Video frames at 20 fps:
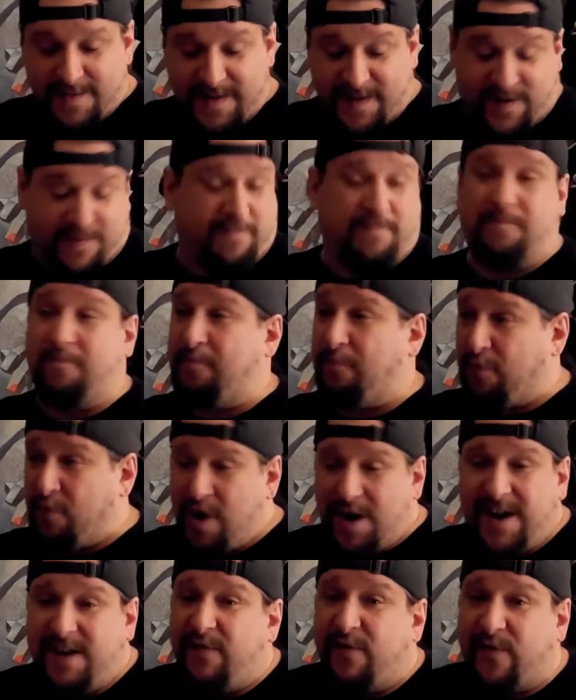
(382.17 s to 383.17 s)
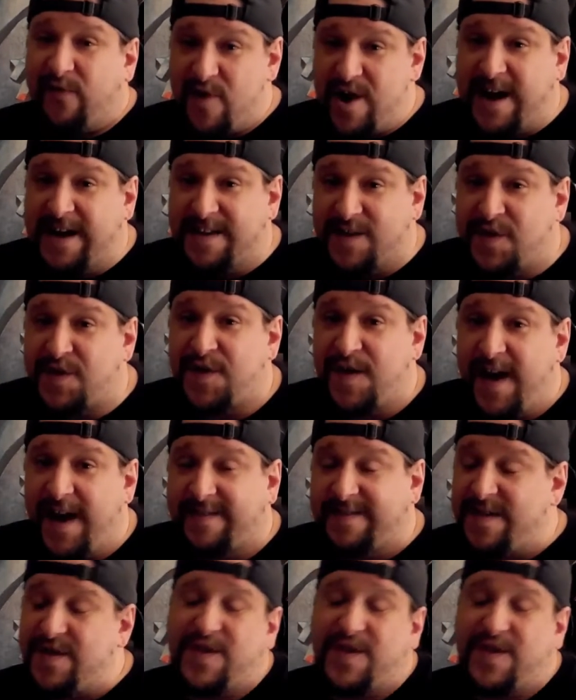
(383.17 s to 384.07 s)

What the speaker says: that's pretty friggin' sick.